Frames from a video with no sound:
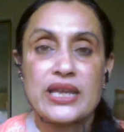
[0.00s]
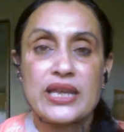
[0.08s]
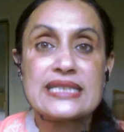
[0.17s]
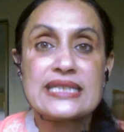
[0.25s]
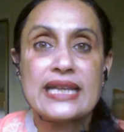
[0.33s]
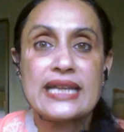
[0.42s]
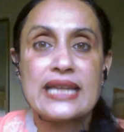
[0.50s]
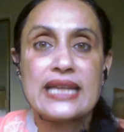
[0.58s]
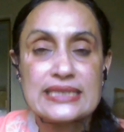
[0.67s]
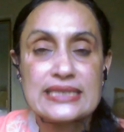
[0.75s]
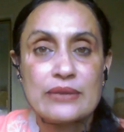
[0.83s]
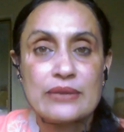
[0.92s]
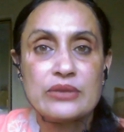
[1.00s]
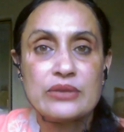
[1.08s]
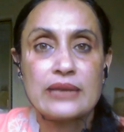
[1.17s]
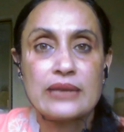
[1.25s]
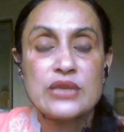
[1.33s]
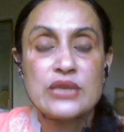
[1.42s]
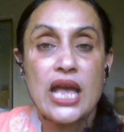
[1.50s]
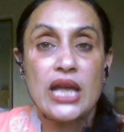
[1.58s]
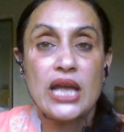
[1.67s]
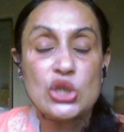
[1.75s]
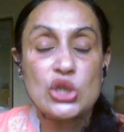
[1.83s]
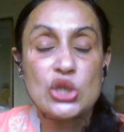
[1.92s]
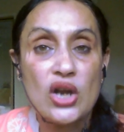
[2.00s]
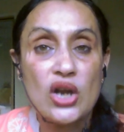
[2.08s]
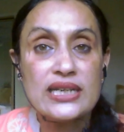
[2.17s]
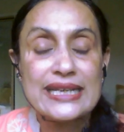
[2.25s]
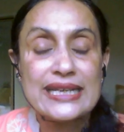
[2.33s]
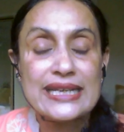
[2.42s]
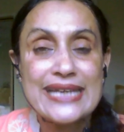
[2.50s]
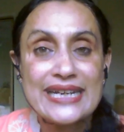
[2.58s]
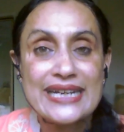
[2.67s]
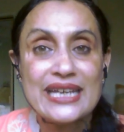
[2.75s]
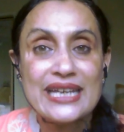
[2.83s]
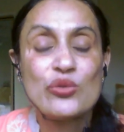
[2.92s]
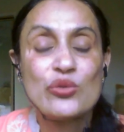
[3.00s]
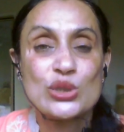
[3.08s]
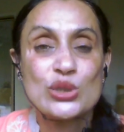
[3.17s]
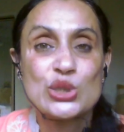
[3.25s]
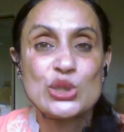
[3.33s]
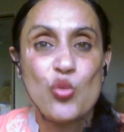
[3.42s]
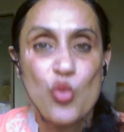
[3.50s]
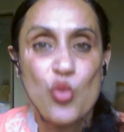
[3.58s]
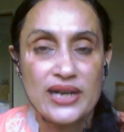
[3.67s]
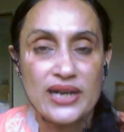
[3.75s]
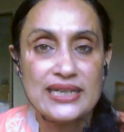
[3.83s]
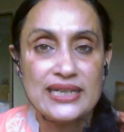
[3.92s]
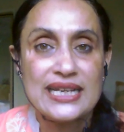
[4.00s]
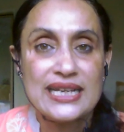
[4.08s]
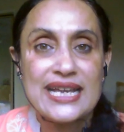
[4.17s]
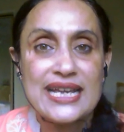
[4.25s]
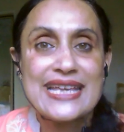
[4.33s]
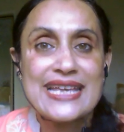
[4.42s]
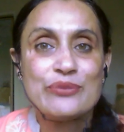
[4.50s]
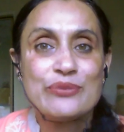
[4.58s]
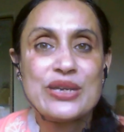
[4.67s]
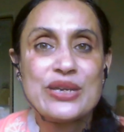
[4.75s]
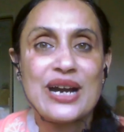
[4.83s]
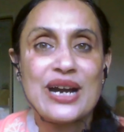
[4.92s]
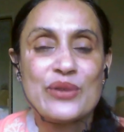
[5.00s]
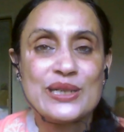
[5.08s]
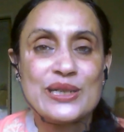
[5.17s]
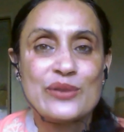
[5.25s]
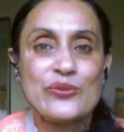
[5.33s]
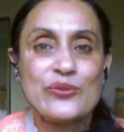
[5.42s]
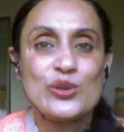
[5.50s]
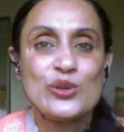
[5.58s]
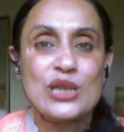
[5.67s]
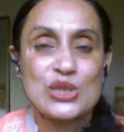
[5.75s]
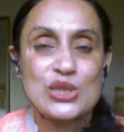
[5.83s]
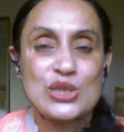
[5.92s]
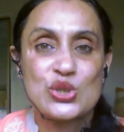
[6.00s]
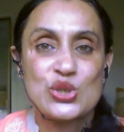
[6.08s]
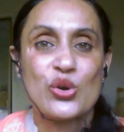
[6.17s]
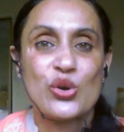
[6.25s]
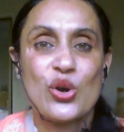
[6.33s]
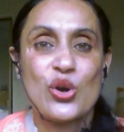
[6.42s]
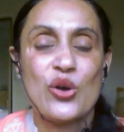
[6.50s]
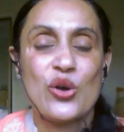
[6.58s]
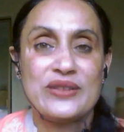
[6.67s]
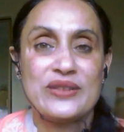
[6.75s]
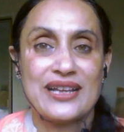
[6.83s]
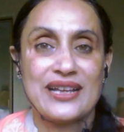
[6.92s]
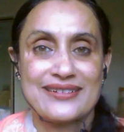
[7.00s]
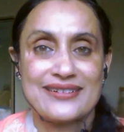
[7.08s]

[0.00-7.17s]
He said that sometimes not getting what you want can be a wonderful stroke of luck.